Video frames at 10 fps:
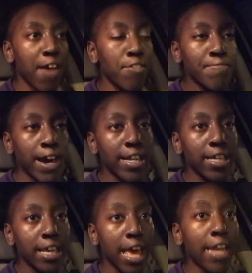
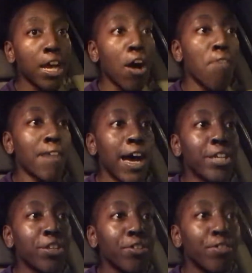everybody, and
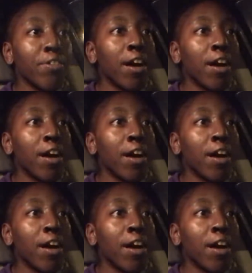mind you,